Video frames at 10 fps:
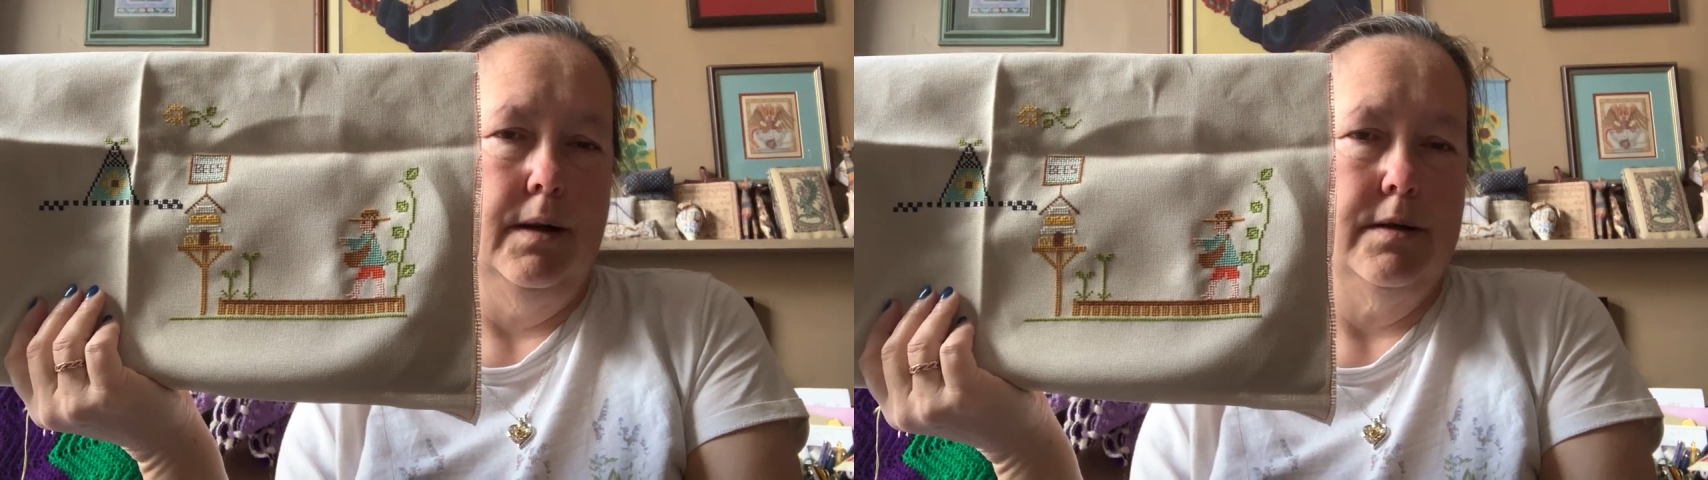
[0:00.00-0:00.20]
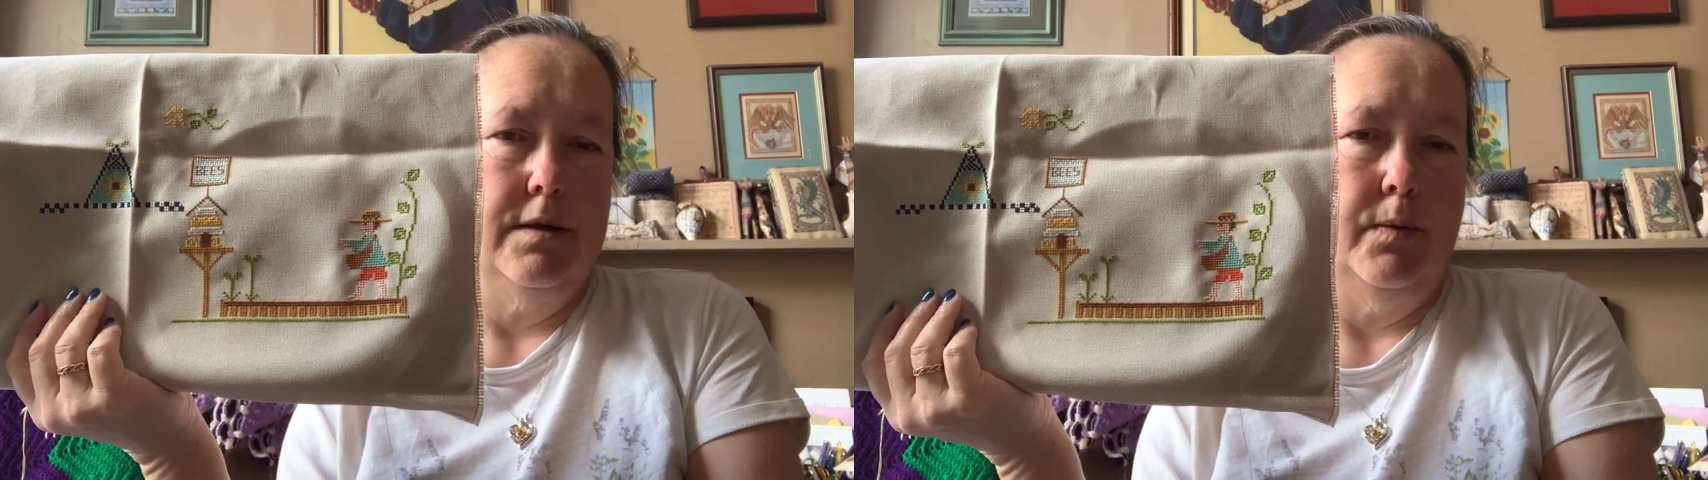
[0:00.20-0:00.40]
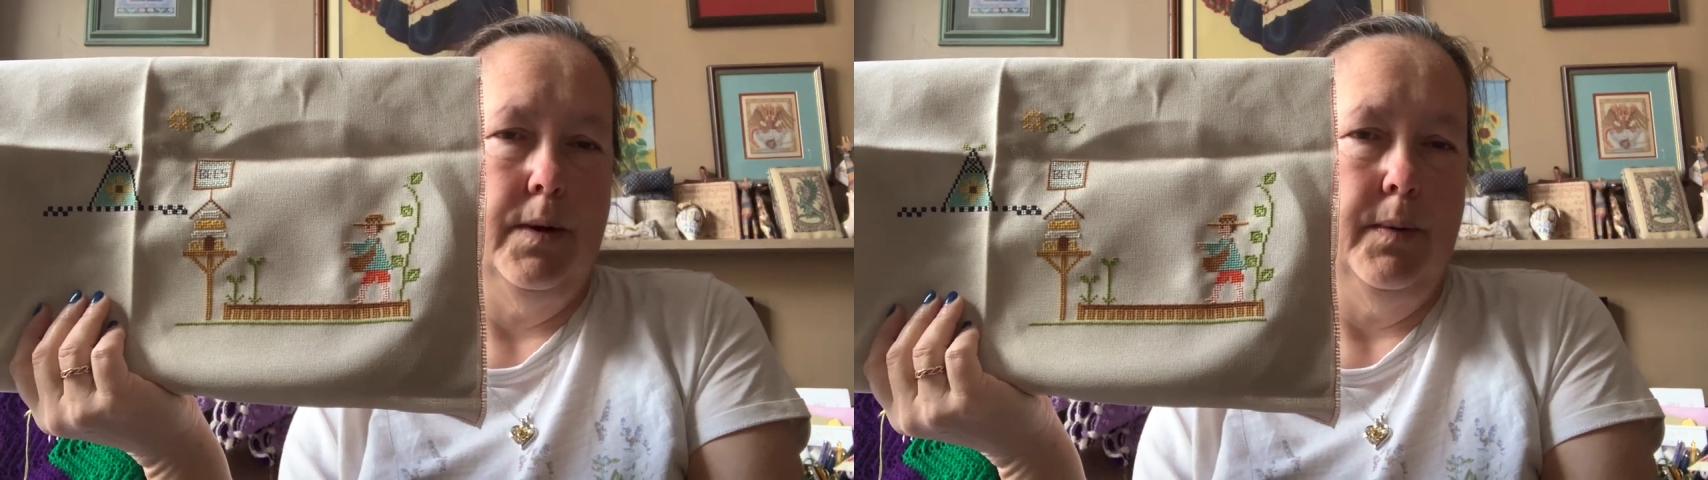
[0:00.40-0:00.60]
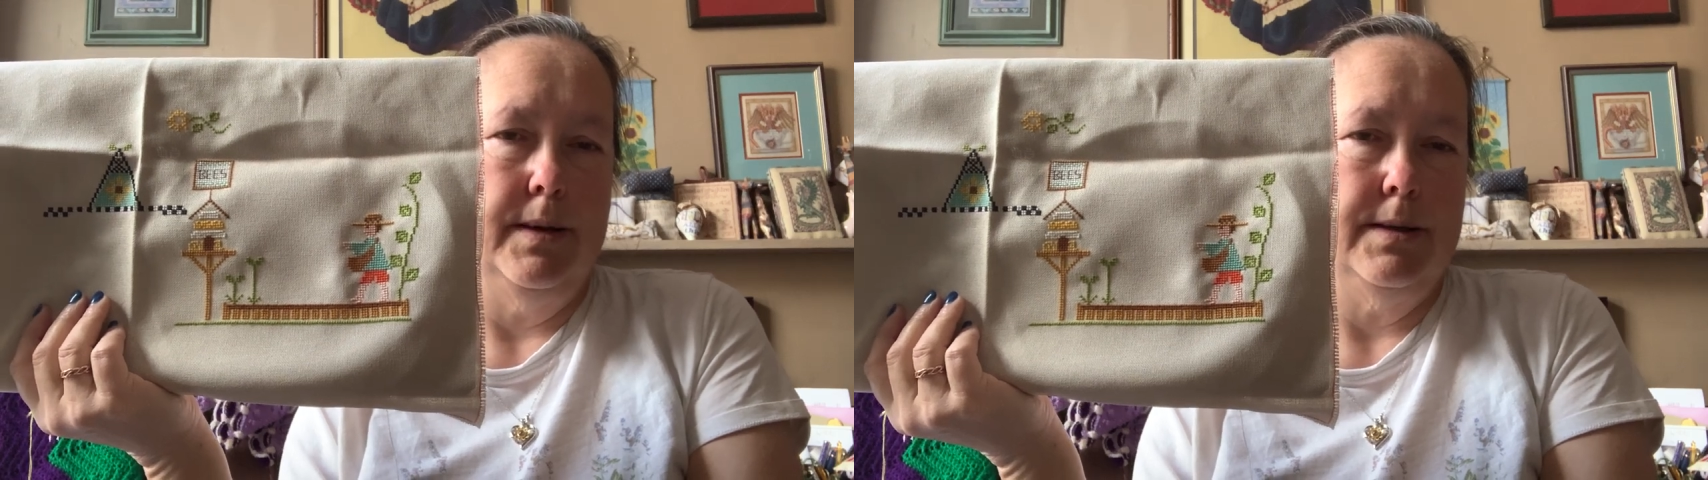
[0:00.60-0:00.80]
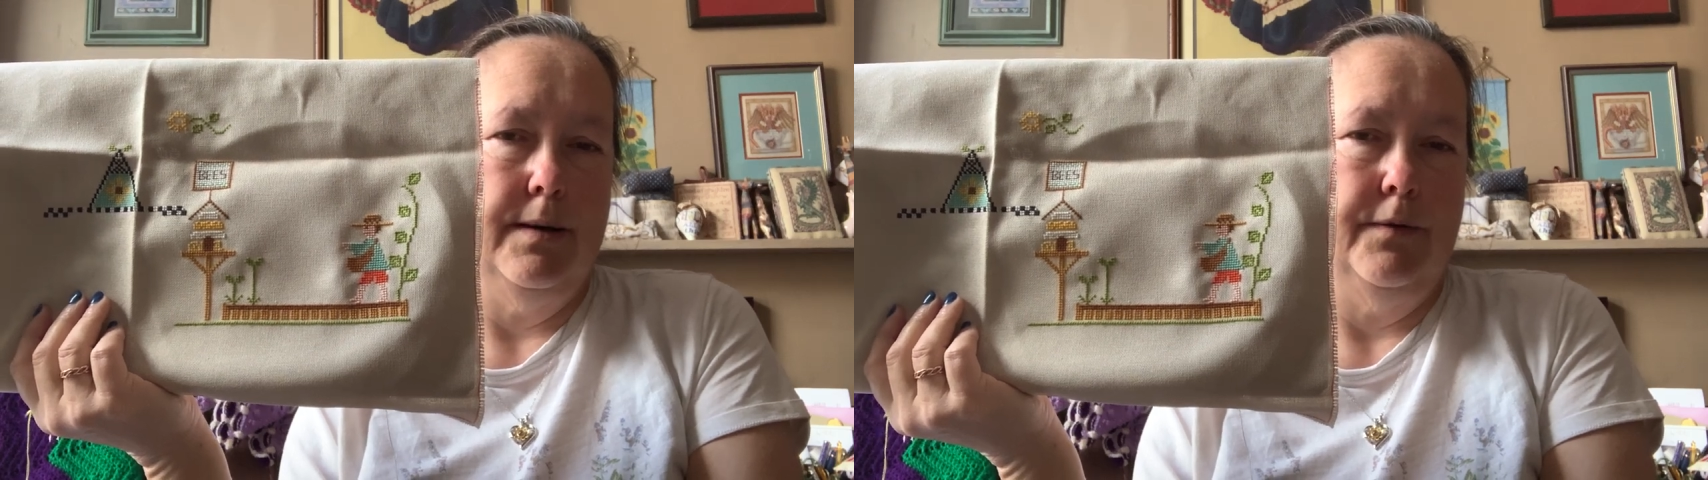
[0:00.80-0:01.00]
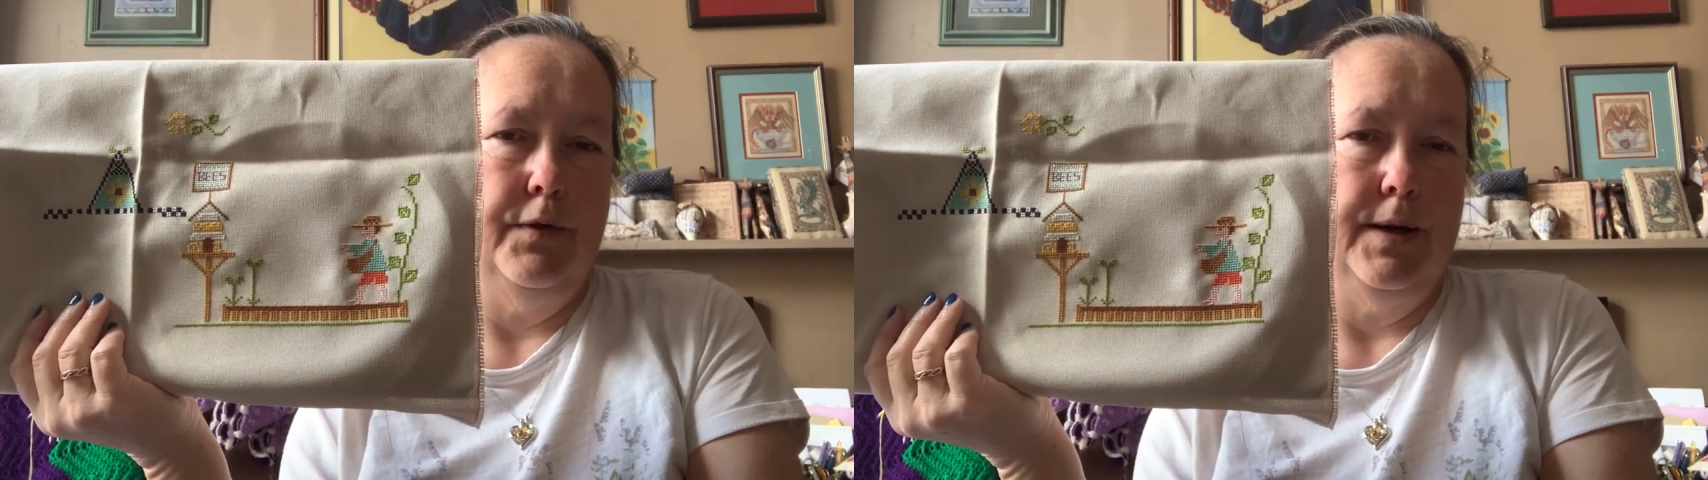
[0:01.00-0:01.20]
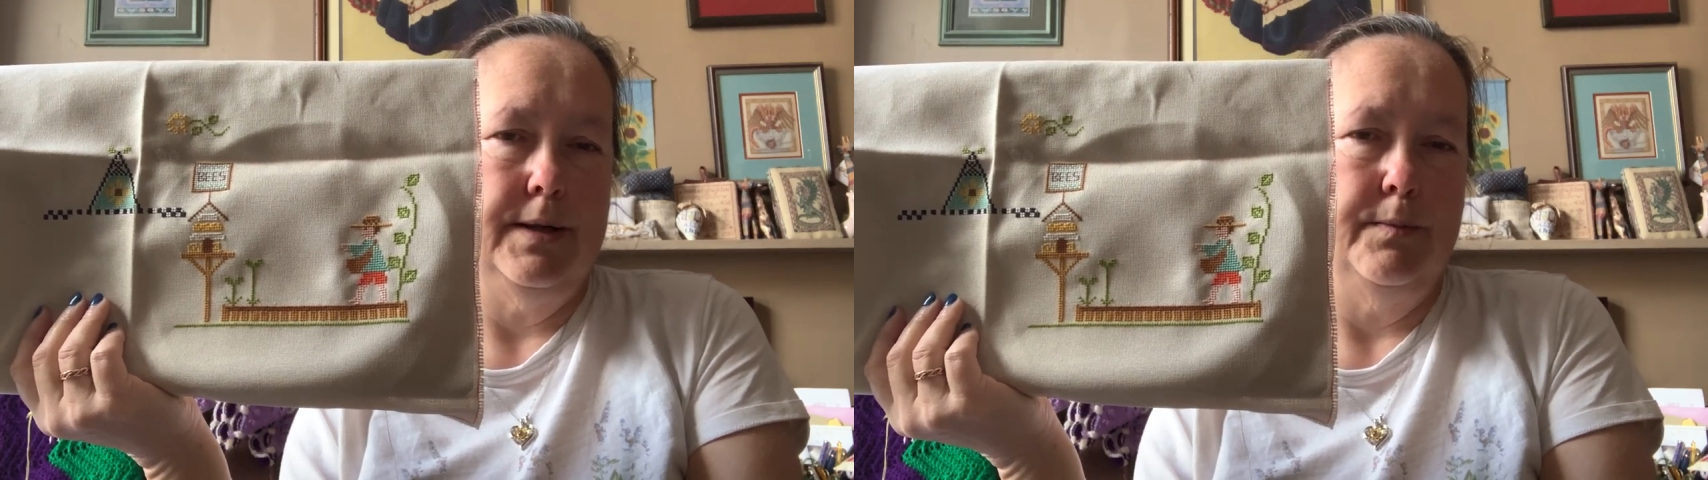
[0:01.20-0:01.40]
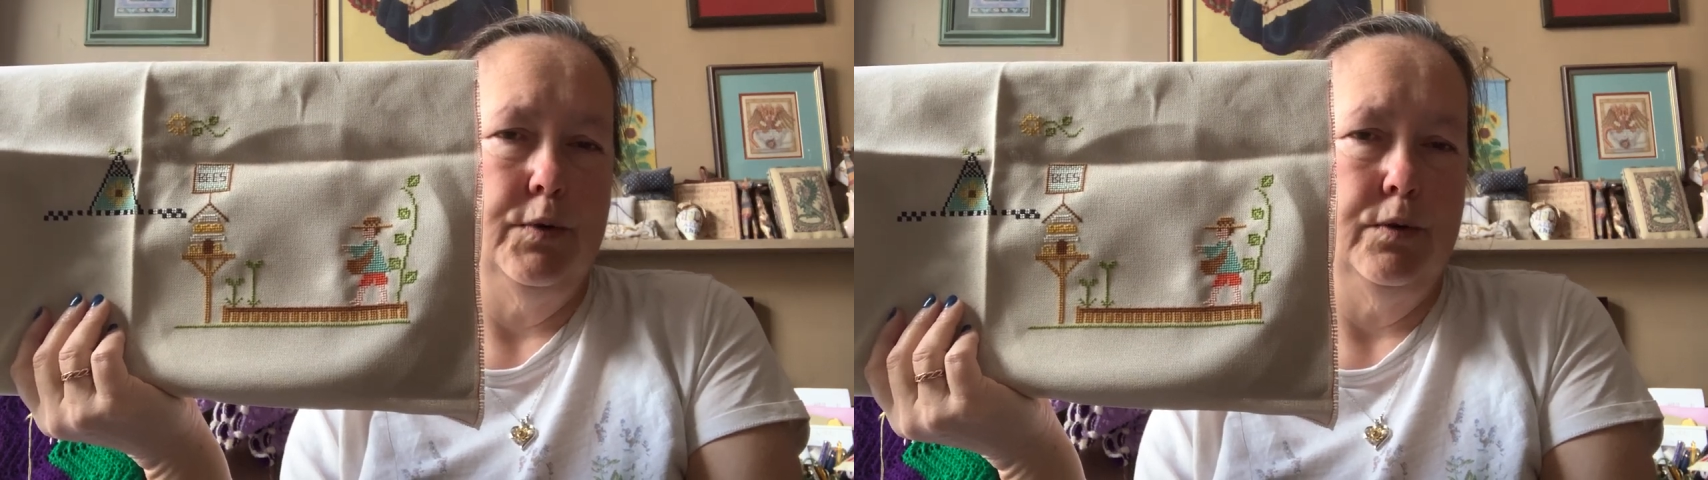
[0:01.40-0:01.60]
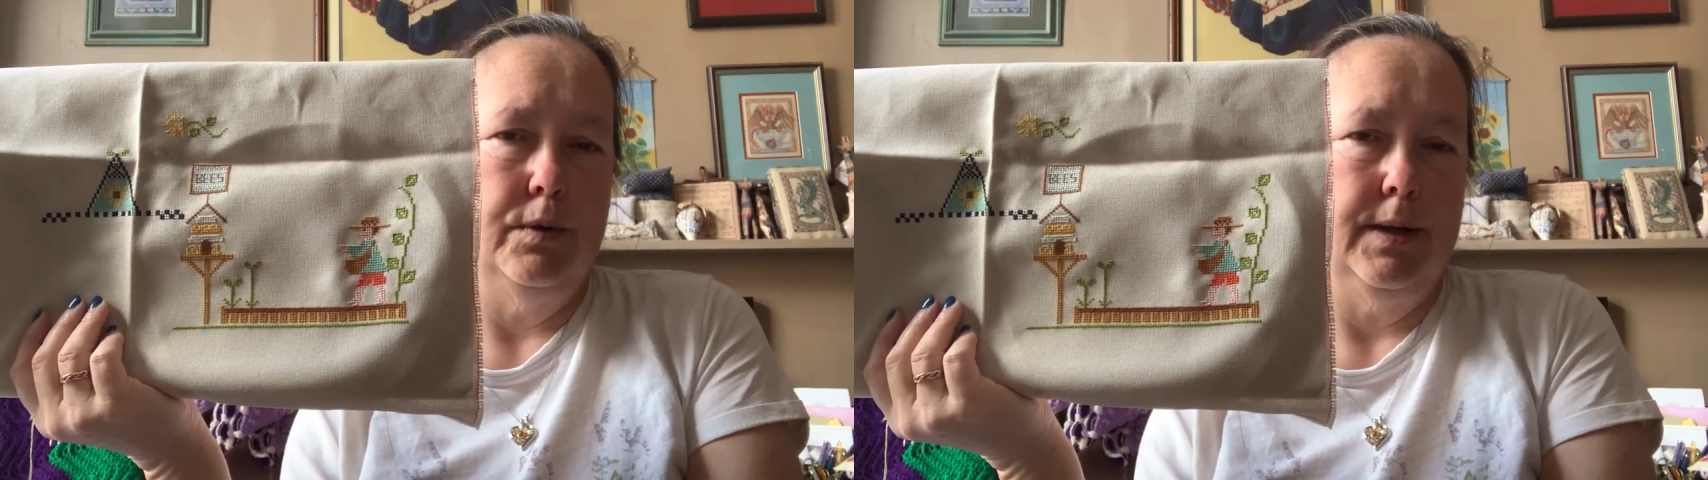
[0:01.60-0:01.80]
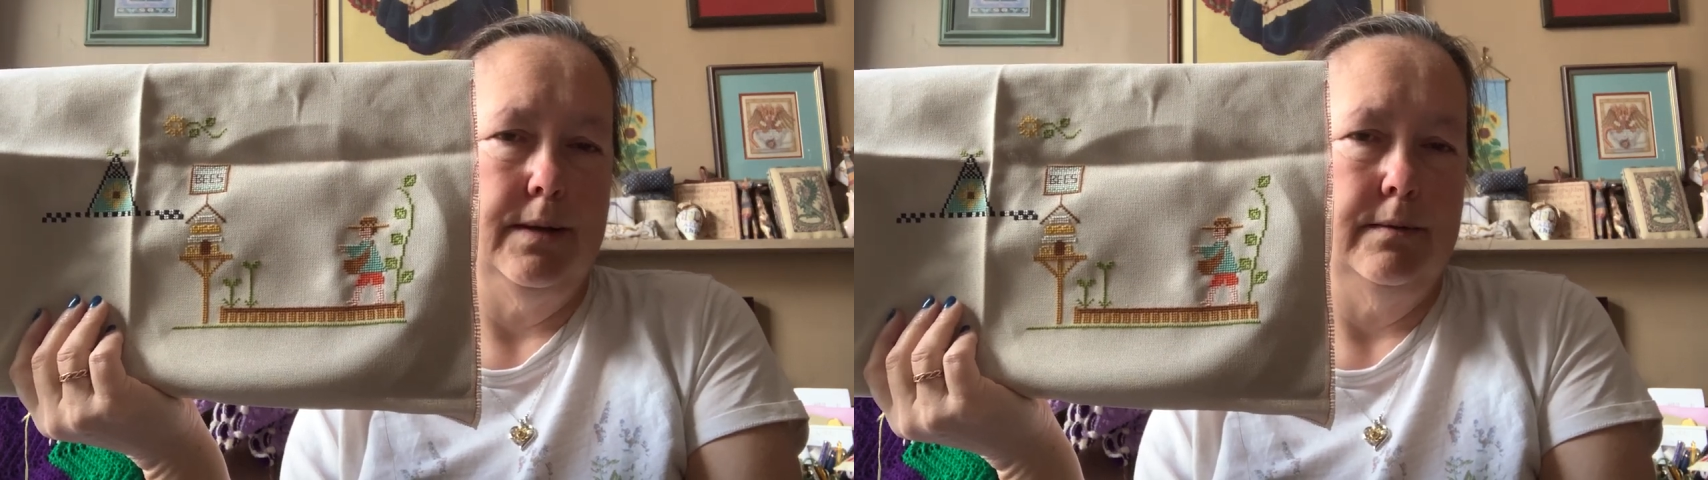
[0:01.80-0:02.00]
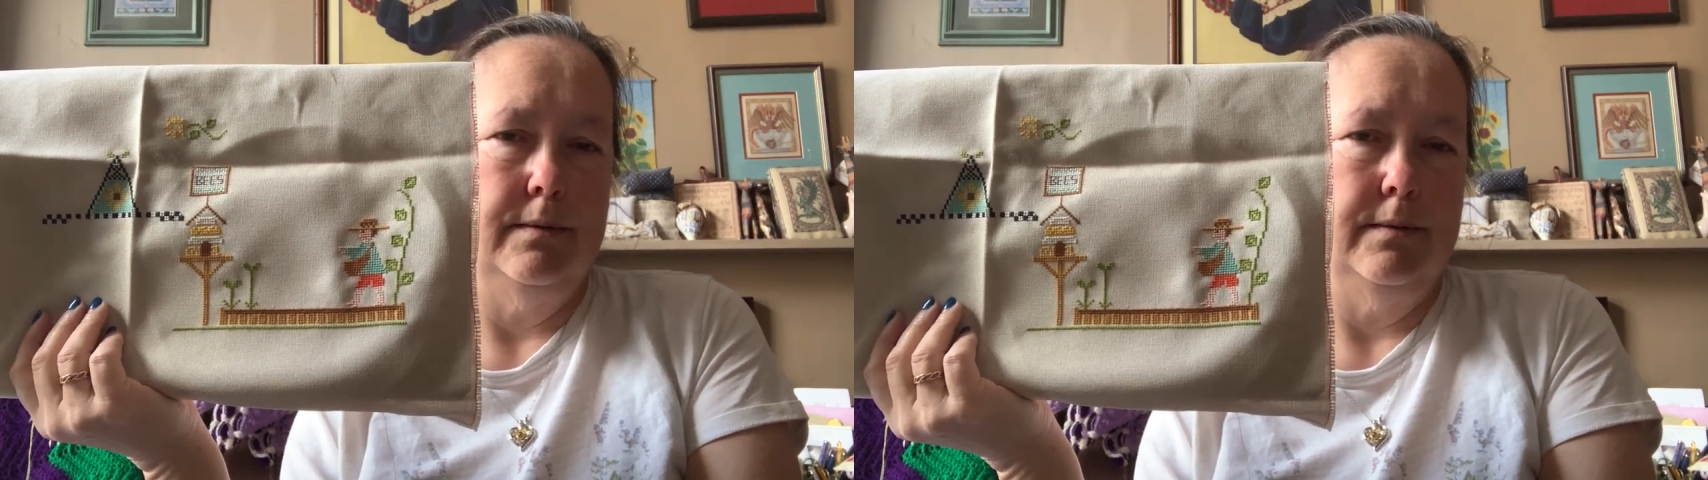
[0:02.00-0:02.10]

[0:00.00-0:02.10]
So we went down Friday morning,